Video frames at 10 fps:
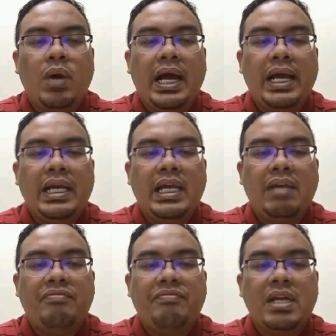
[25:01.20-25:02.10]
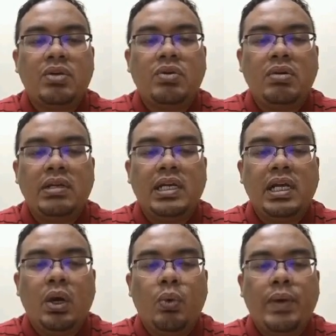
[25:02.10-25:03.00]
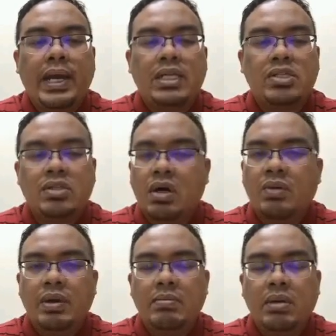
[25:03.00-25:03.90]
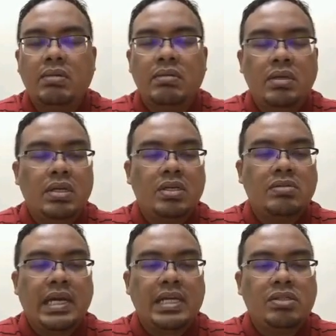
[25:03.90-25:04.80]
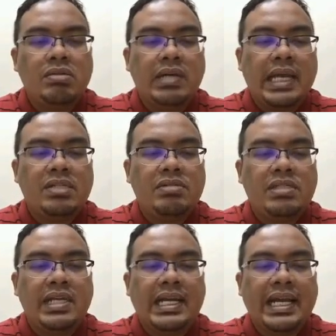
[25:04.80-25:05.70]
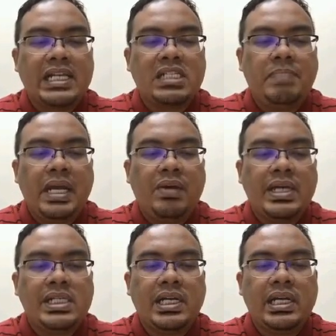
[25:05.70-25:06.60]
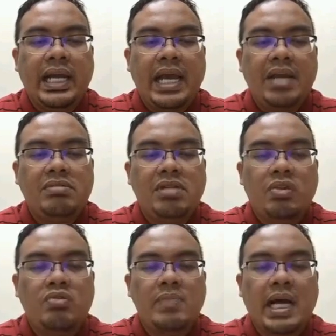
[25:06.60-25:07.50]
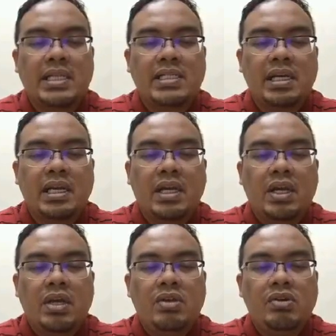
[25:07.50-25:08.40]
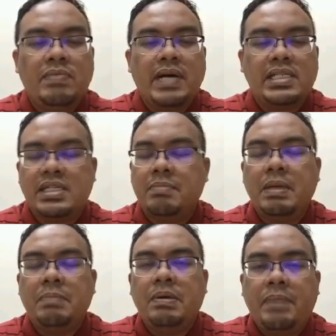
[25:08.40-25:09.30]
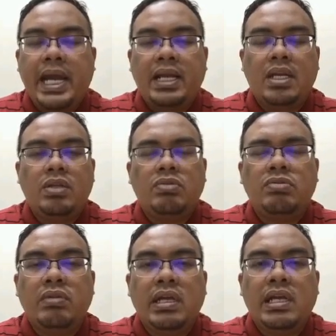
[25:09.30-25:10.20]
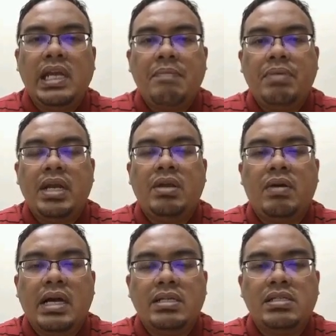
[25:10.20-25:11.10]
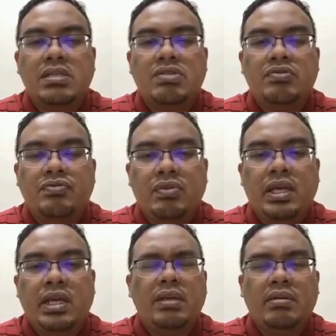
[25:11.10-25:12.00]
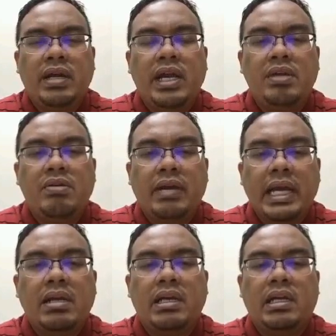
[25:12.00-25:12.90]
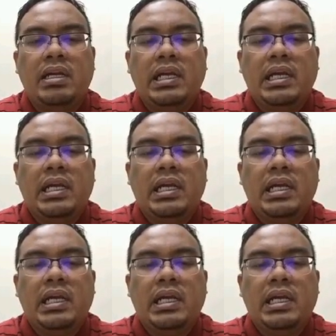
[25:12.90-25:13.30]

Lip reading: why he felt colder when a strong wind blows. So as soon as you see an explain question and you see 2 marks, you must be prepared to elaborate your answers fully. Okay, you cannot